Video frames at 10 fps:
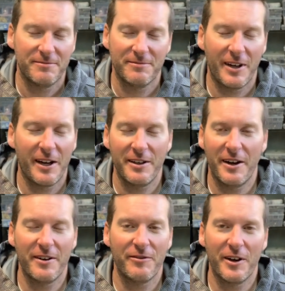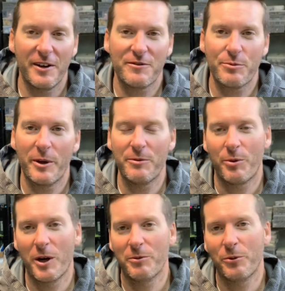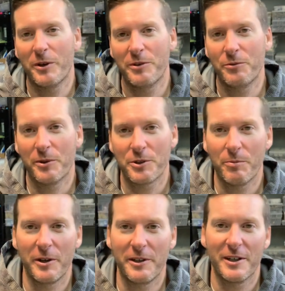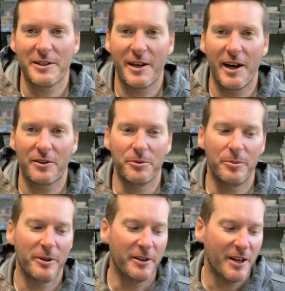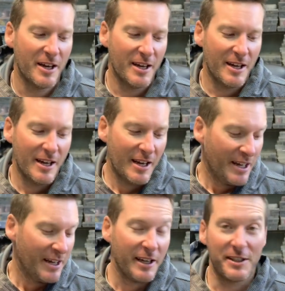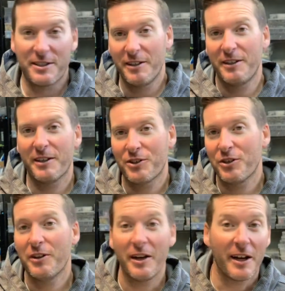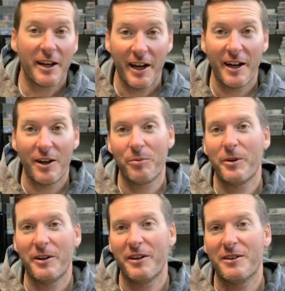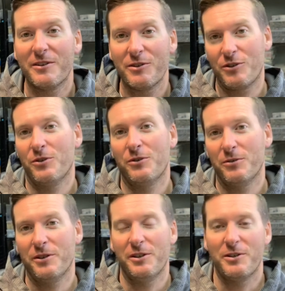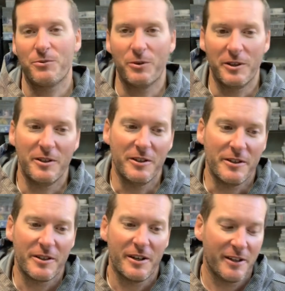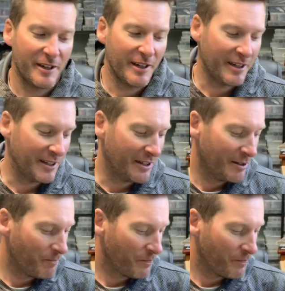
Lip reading: I've spent probably way too much money on tackle, but it's an addiction and I can't help it, so it is what it is. And